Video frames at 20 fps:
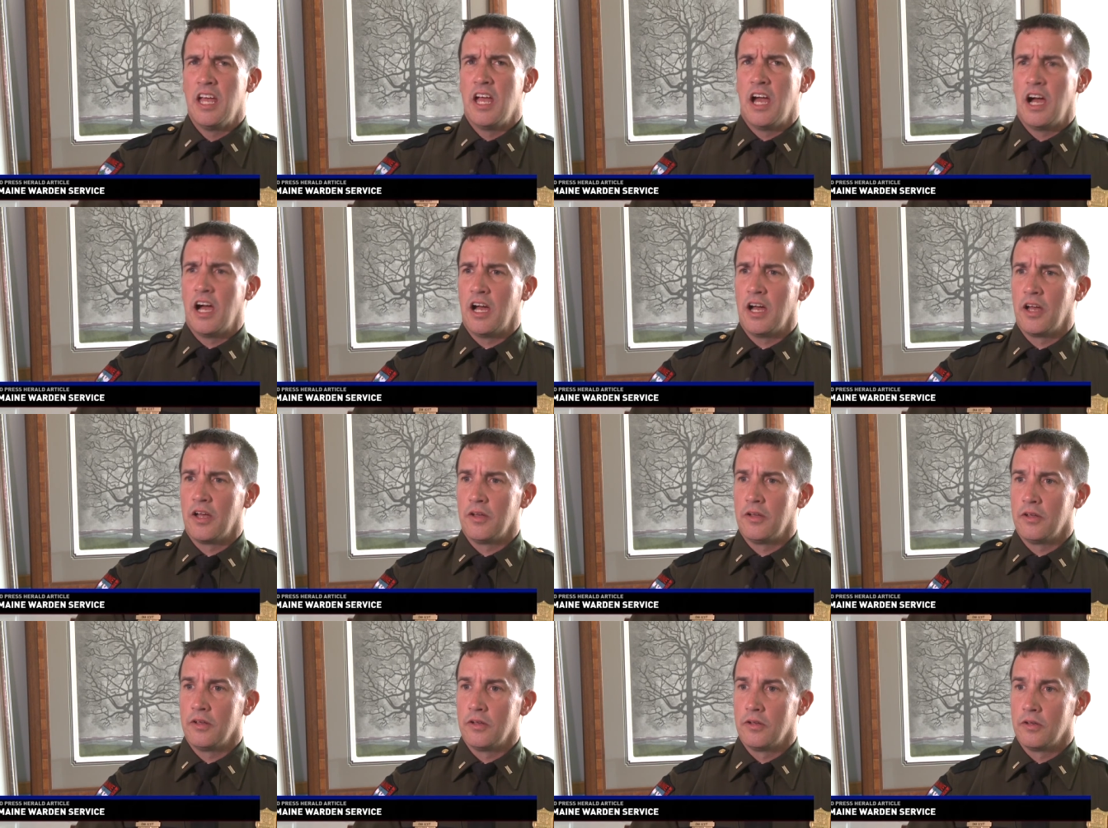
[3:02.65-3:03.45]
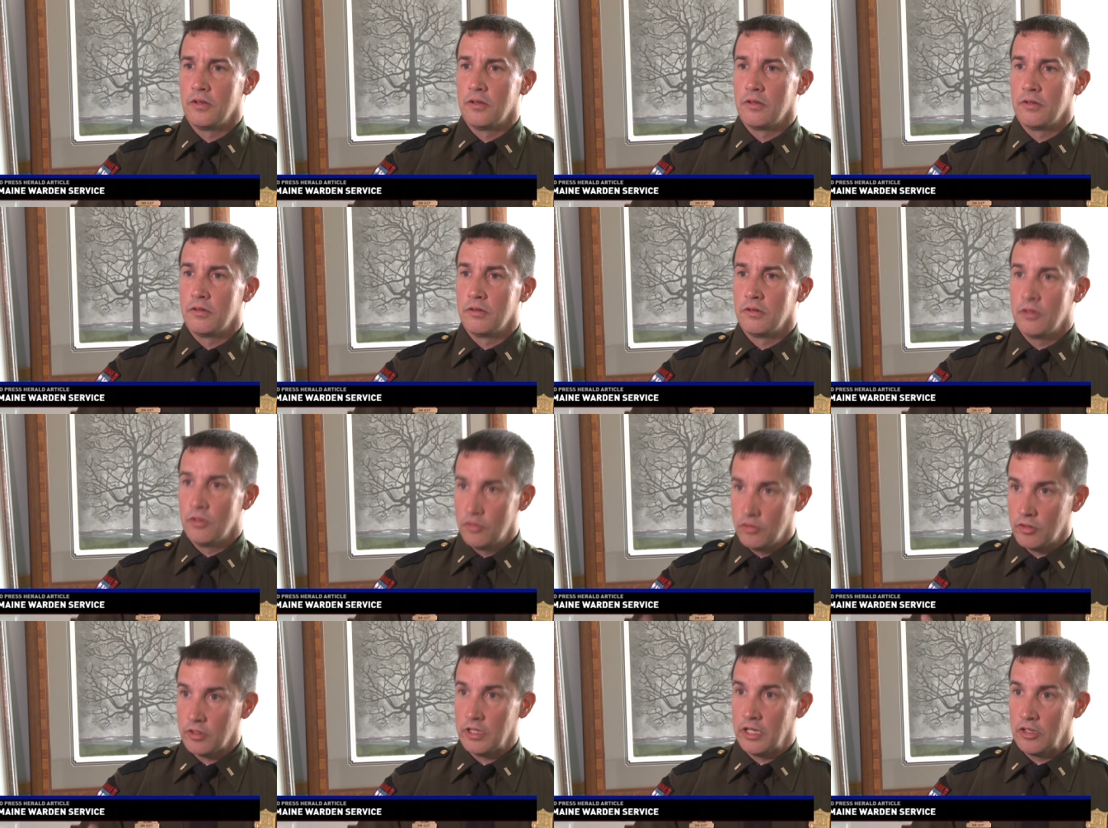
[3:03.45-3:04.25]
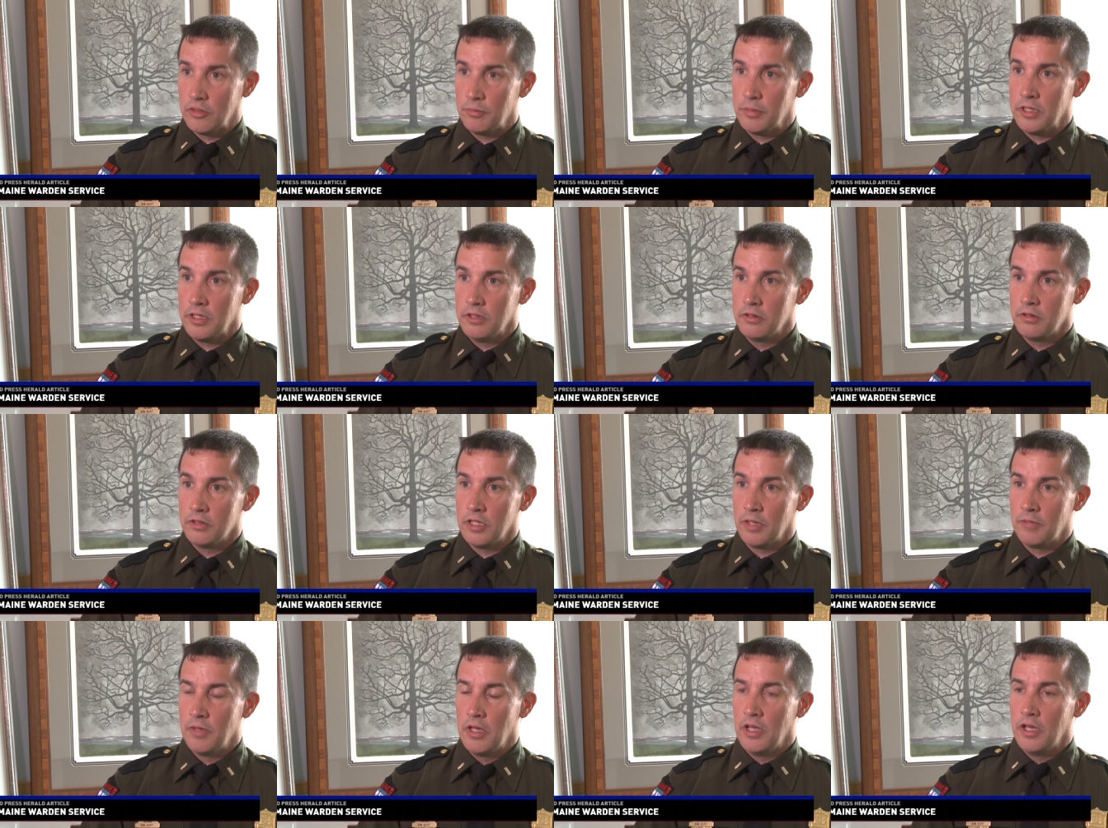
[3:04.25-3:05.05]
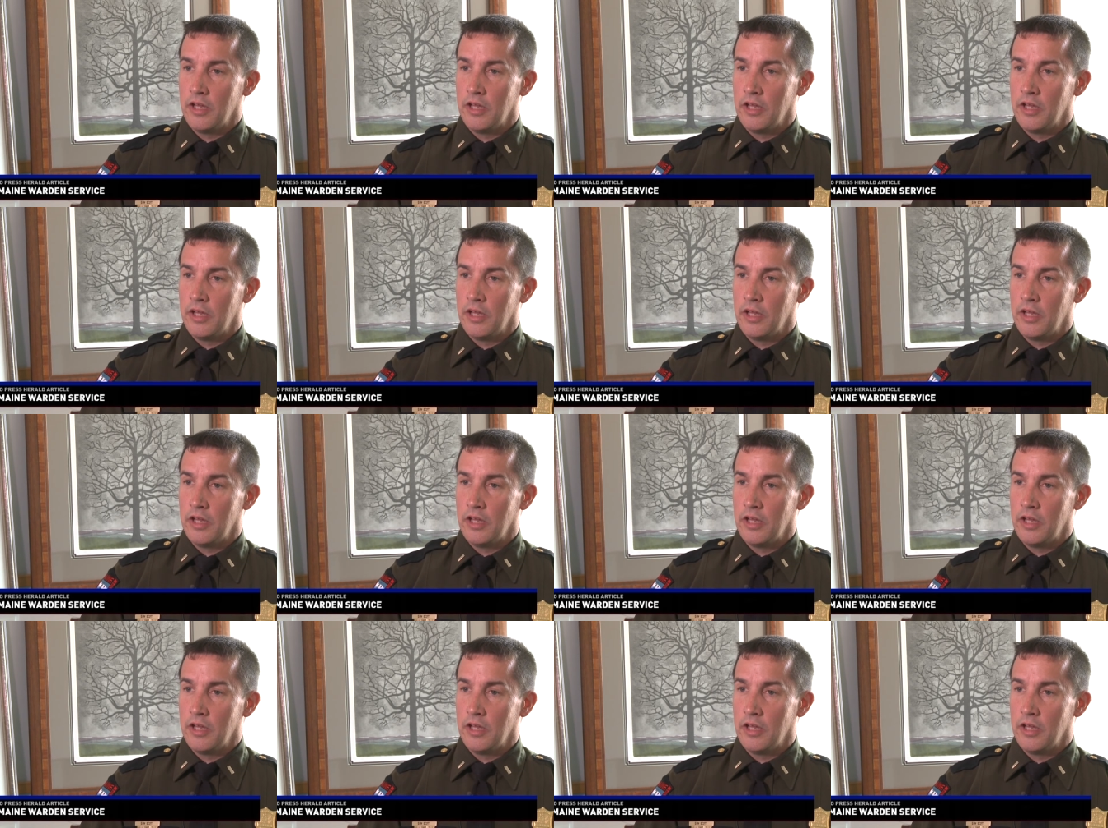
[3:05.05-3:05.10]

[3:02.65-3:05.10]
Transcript: a Class B right there? This is a Class B. Okay. Yep.